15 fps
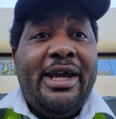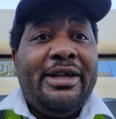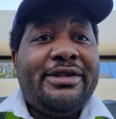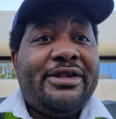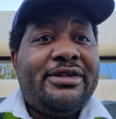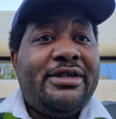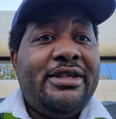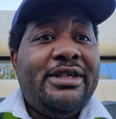
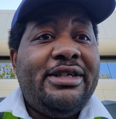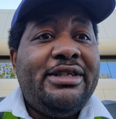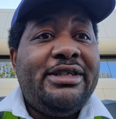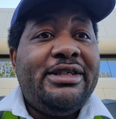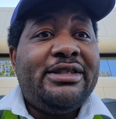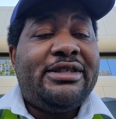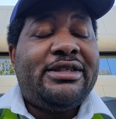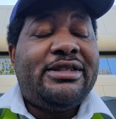
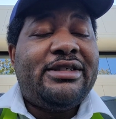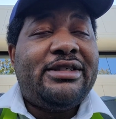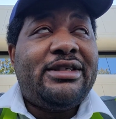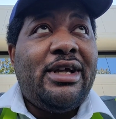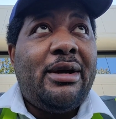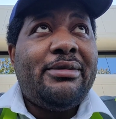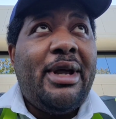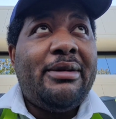
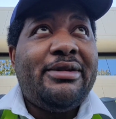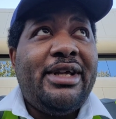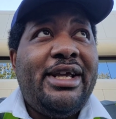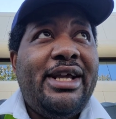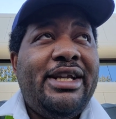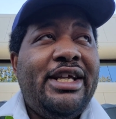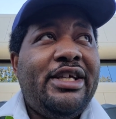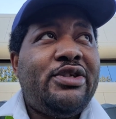sometimes
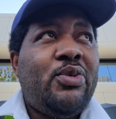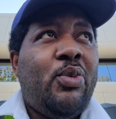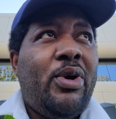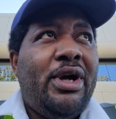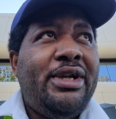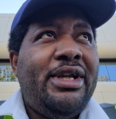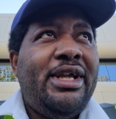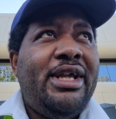it is
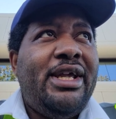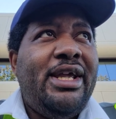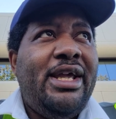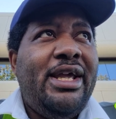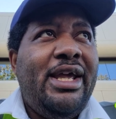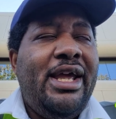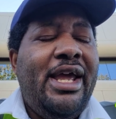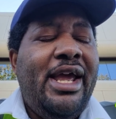what
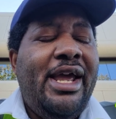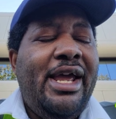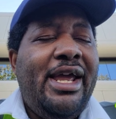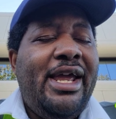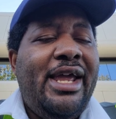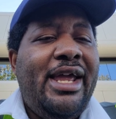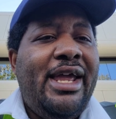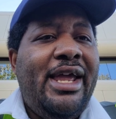it
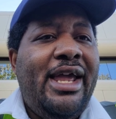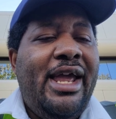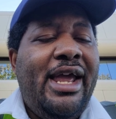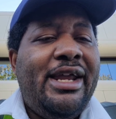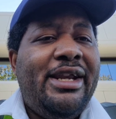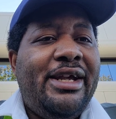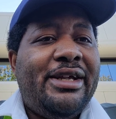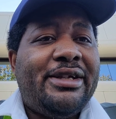
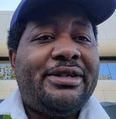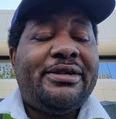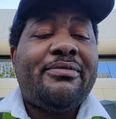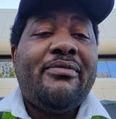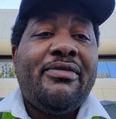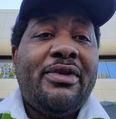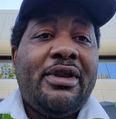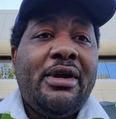is.
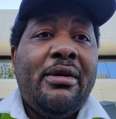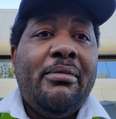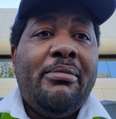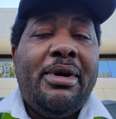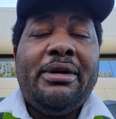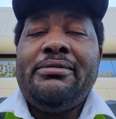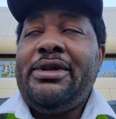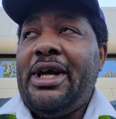
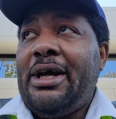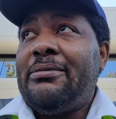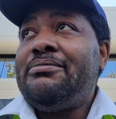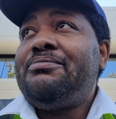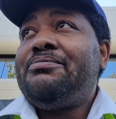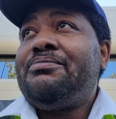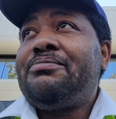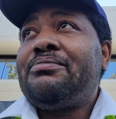But yeah,
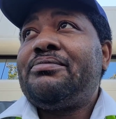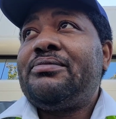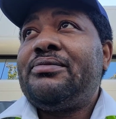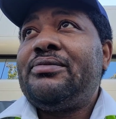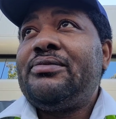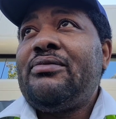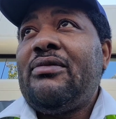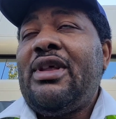
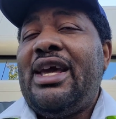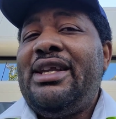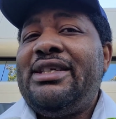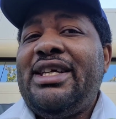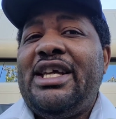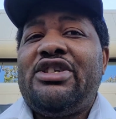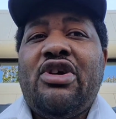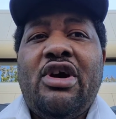it
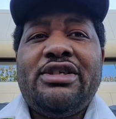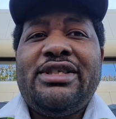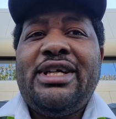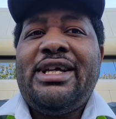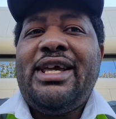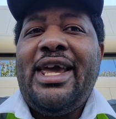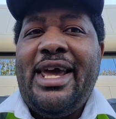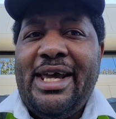is a
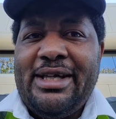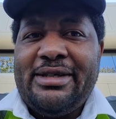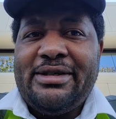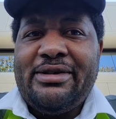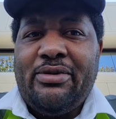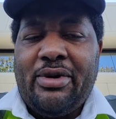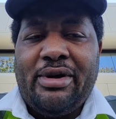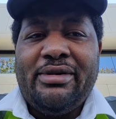charging
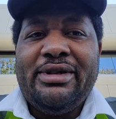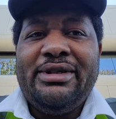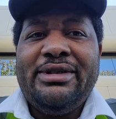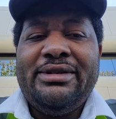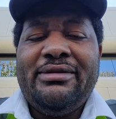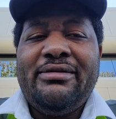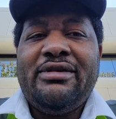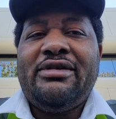case or
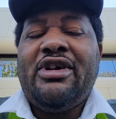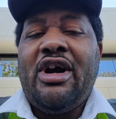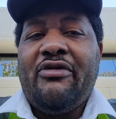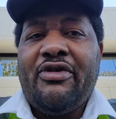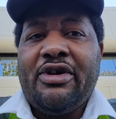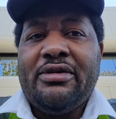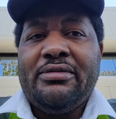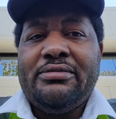
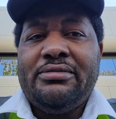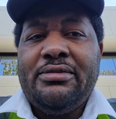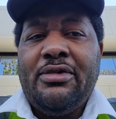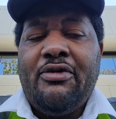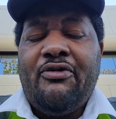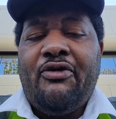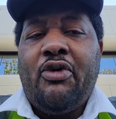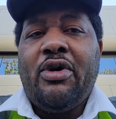cover
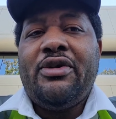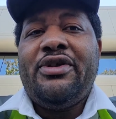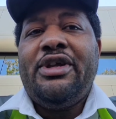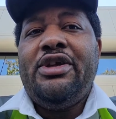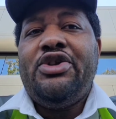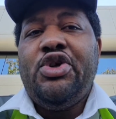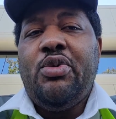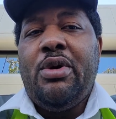for
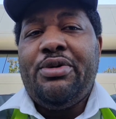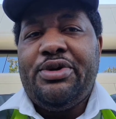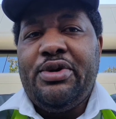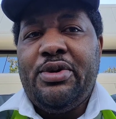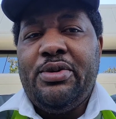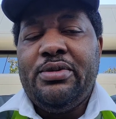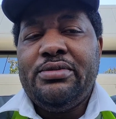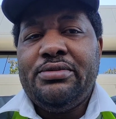the Duo
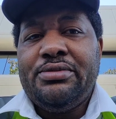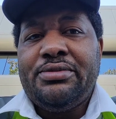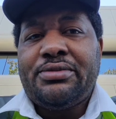2